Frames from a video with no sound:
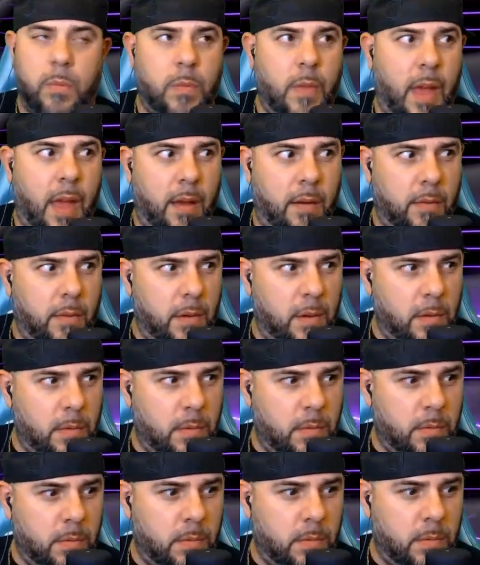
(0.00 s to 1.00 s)
Have I?
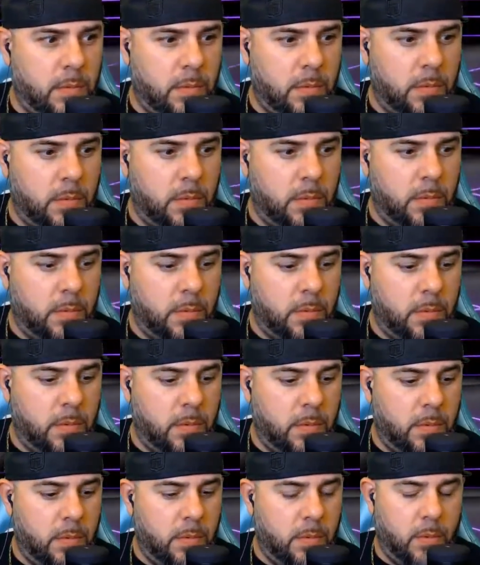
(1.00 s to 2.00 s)

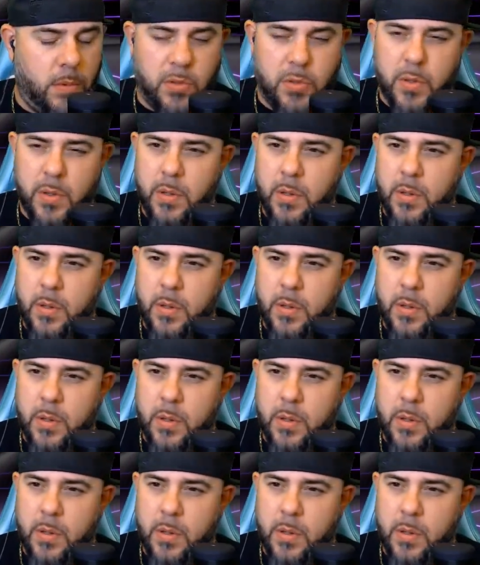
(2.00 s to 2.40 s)
Which one?